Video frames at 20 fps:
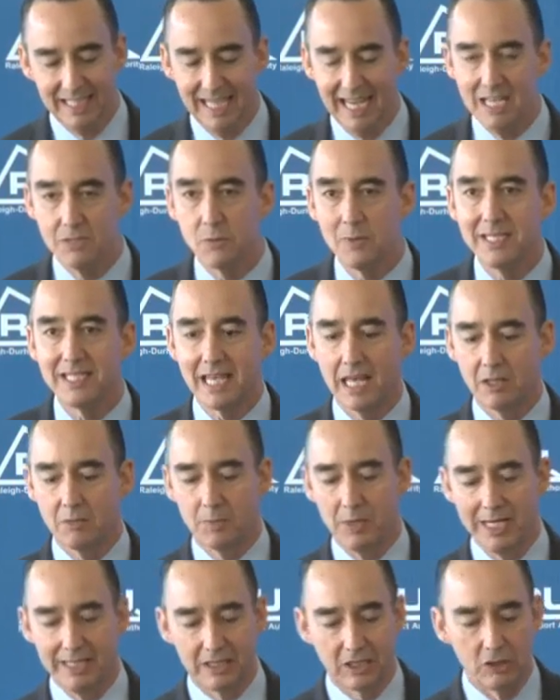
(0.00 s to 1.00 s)
As we
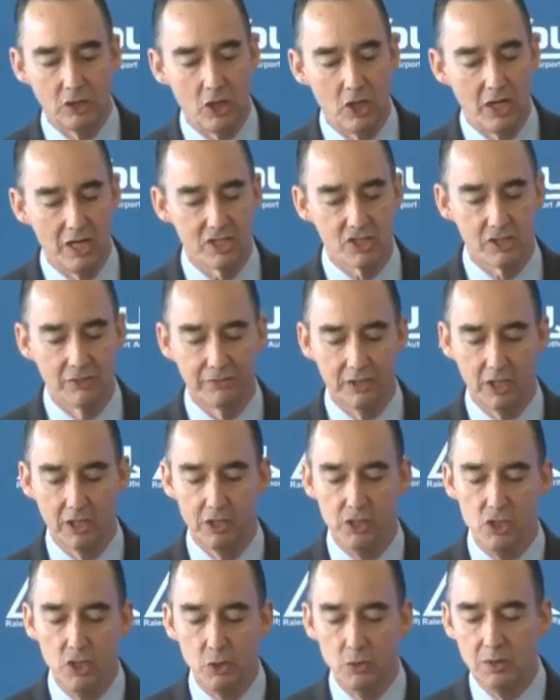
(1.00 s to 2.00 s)
celebrate the launch of
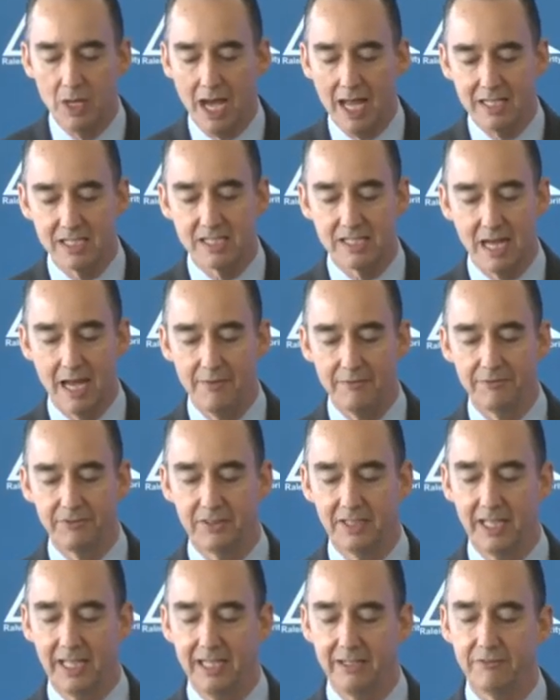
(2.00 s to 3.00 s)
our new nonstop
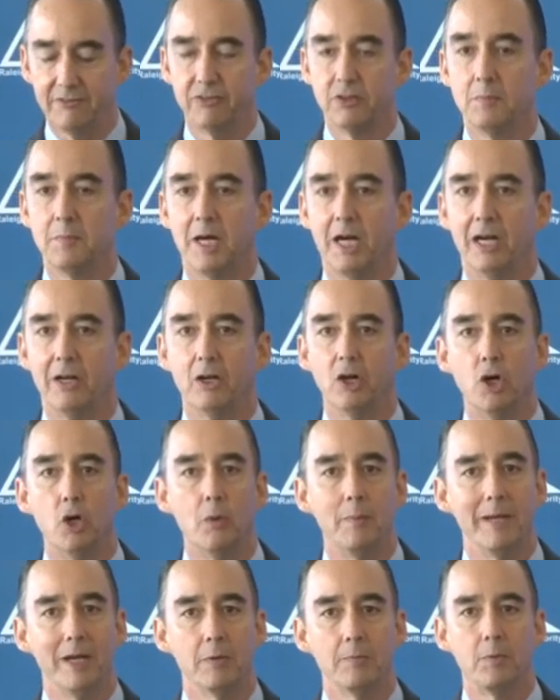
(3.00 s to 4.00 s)
flight from our
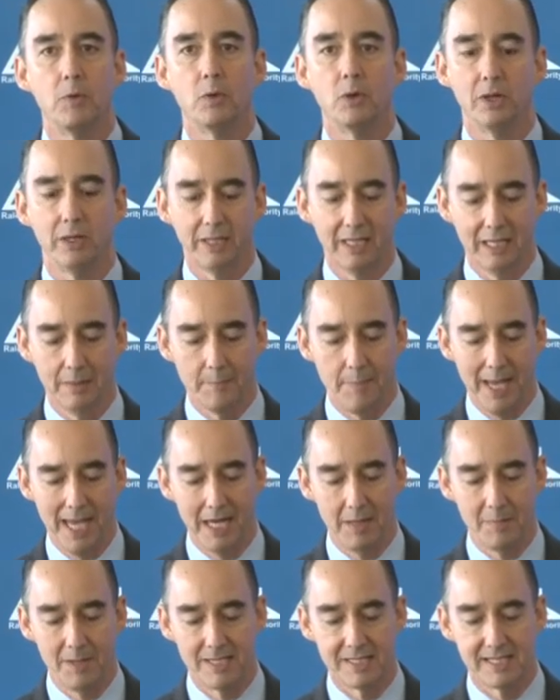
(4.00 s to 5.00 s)
home airport in
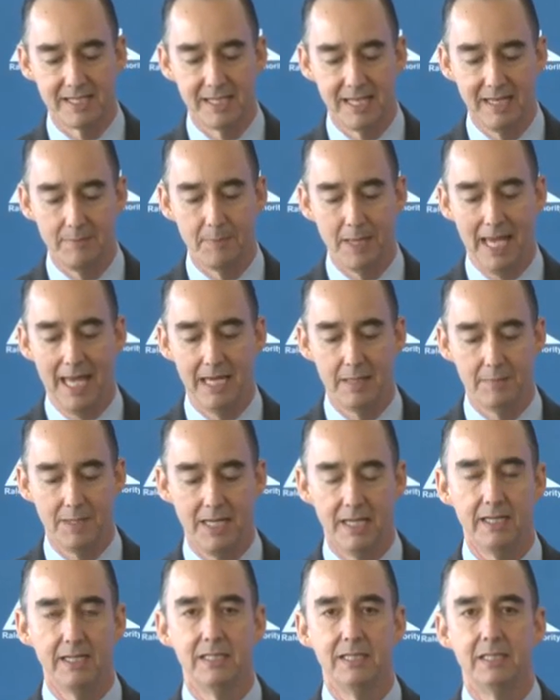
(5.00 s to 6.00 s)
Panama City,
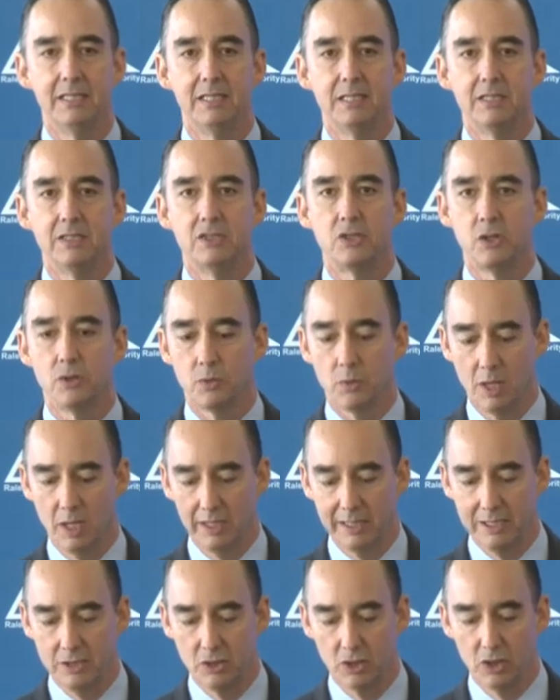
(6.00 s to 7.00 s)
Panama, to the
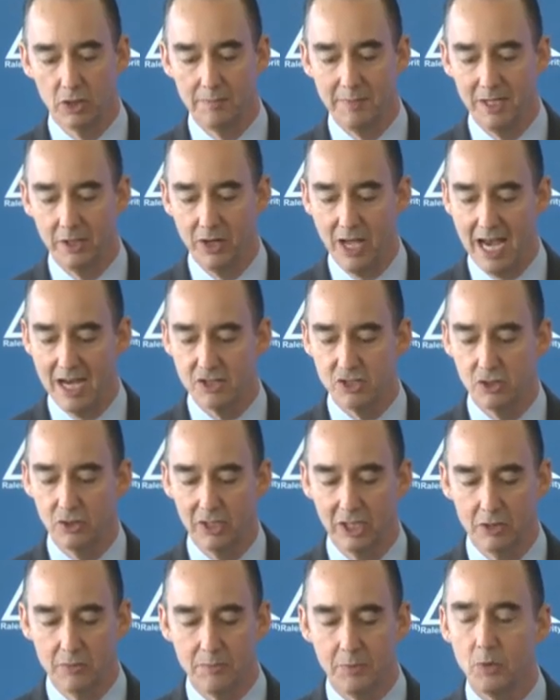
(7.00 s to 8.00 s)
Raleigh-Durham
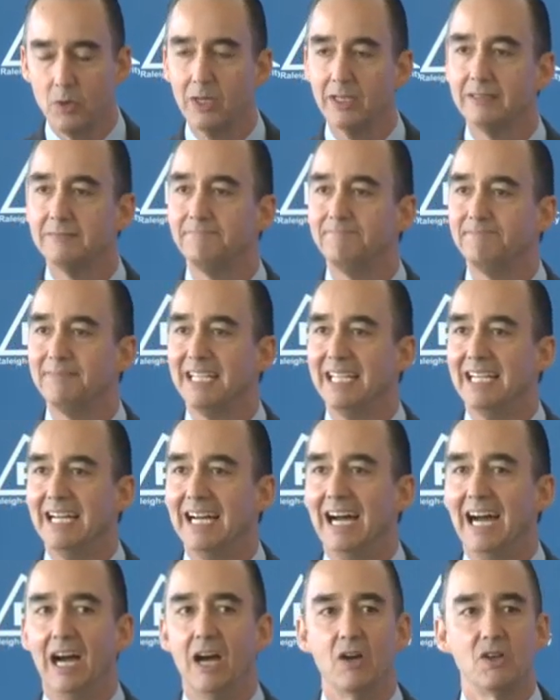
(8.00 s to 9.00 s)
International Airport,
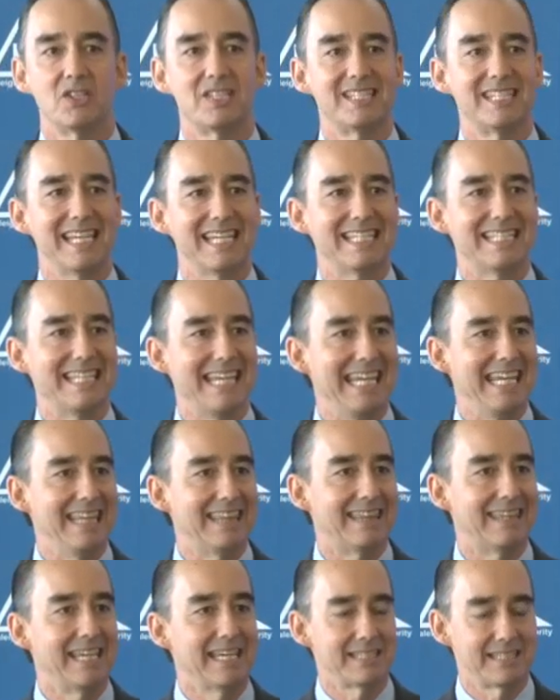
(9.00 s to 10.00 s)
our
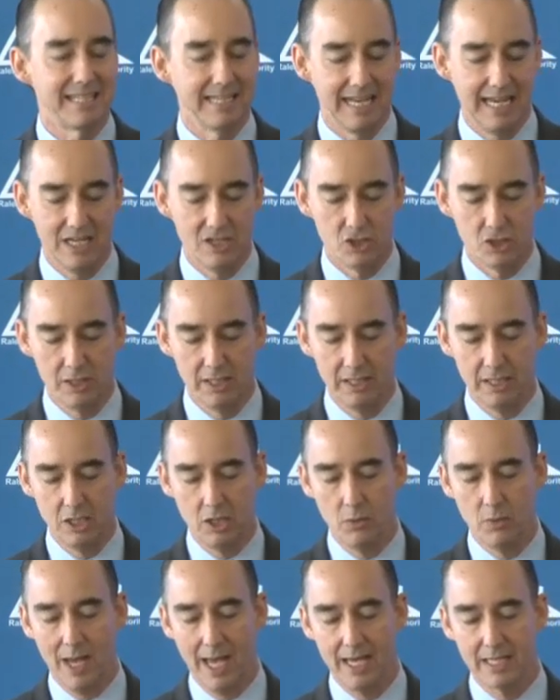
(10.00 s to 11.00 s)
16th destination in the
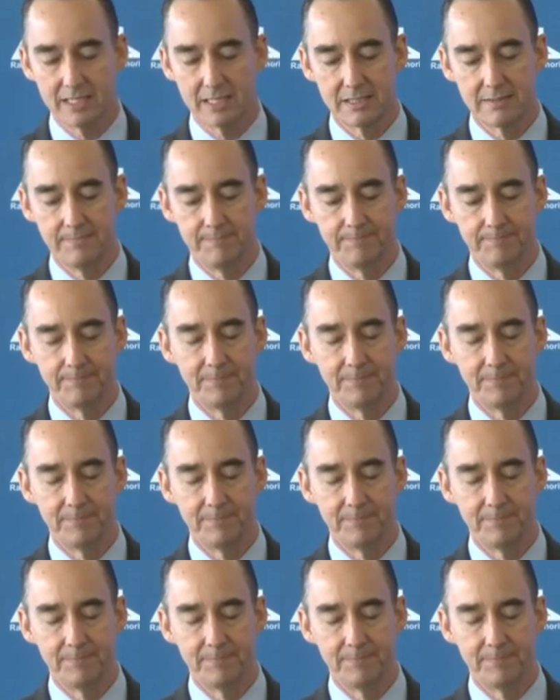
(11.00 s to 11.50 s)
U.S.,